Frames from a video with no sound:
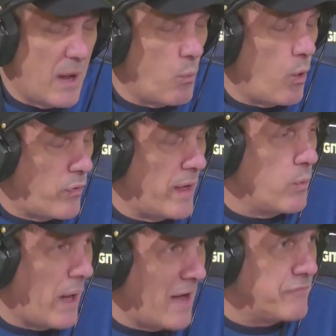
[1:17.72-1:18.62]
what they
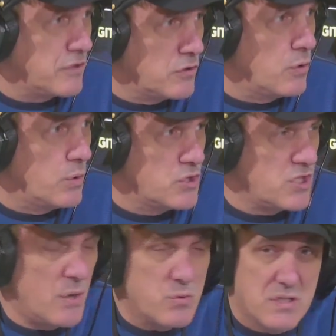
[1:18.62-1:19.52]
have to do. And
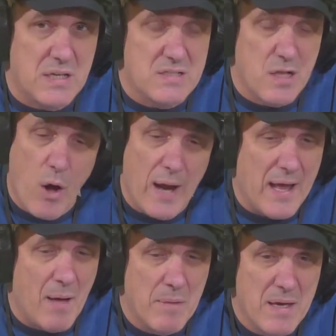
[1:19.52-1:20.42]
Chelsea's
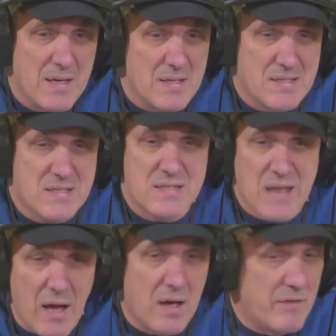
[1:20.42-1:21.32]
lineup
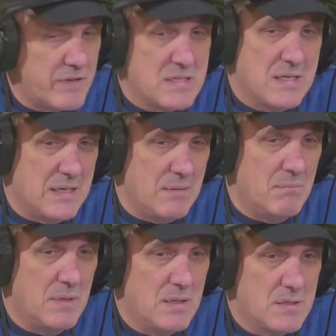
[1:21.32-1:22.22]
stunk of a
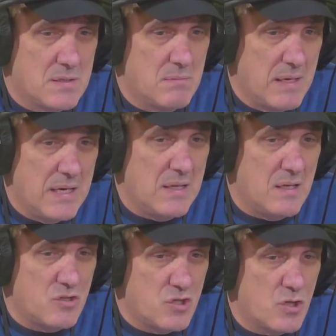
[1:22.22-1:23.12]
team to me
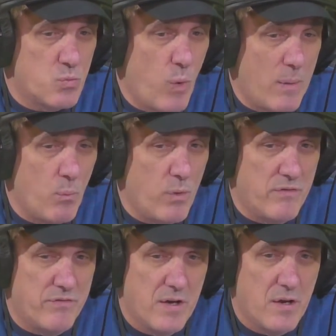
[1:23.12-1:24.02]
that just went
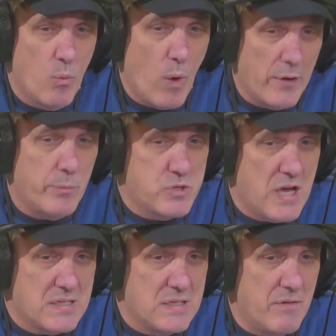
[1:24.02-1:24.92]
with one
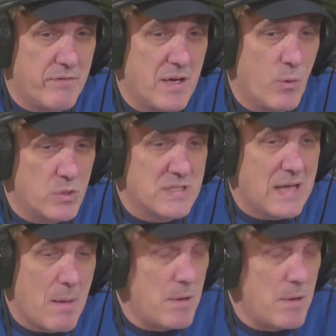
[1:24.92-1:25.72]
objective, was to get